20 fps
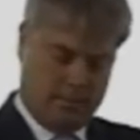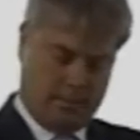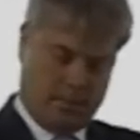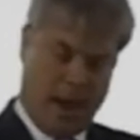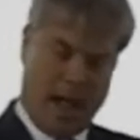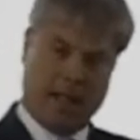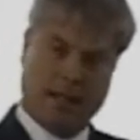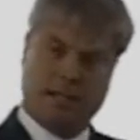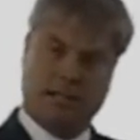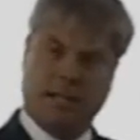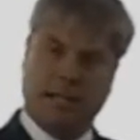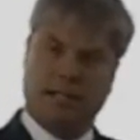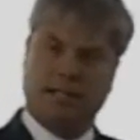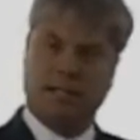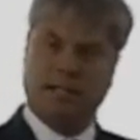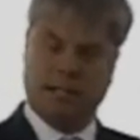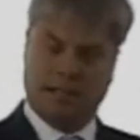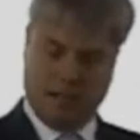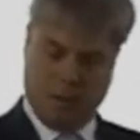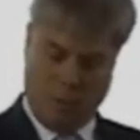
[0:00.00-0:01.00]

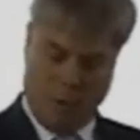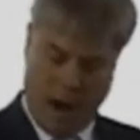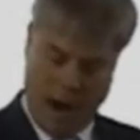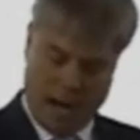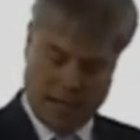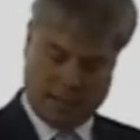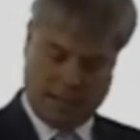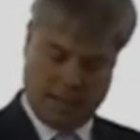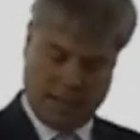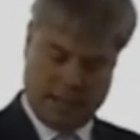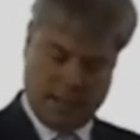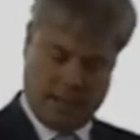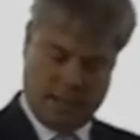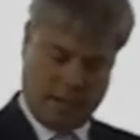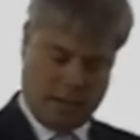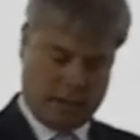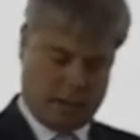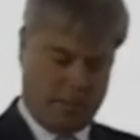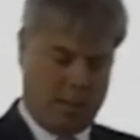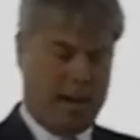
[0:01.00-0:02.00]
politicians in
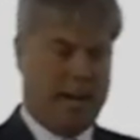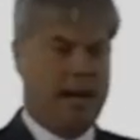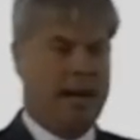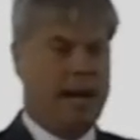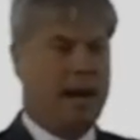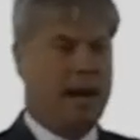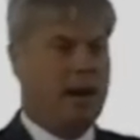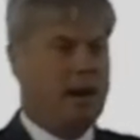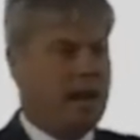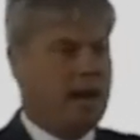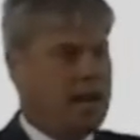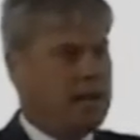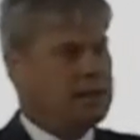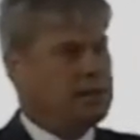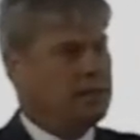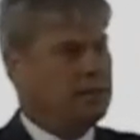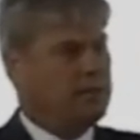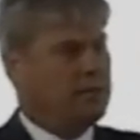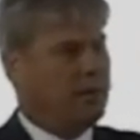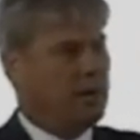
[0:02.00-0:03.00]
Washington are spending our
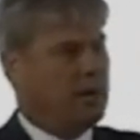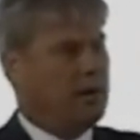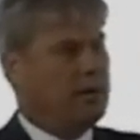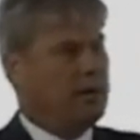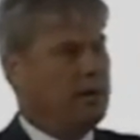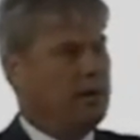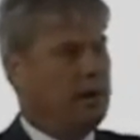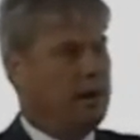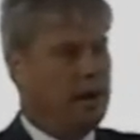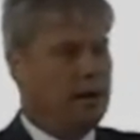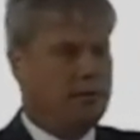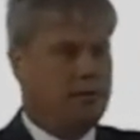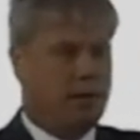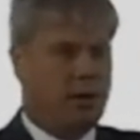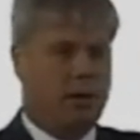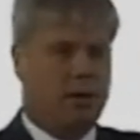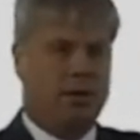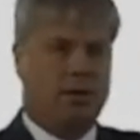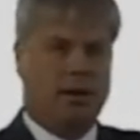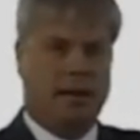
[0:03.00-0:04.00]
nation further and
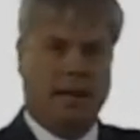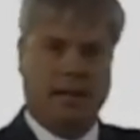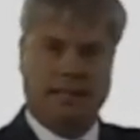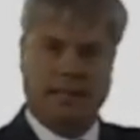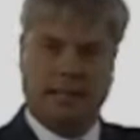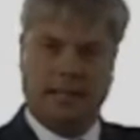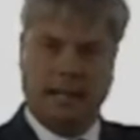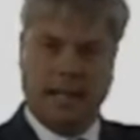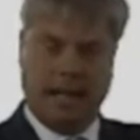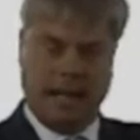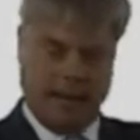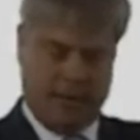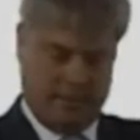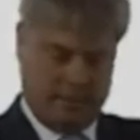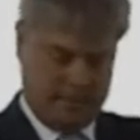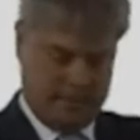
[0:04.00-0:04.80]
further into debt.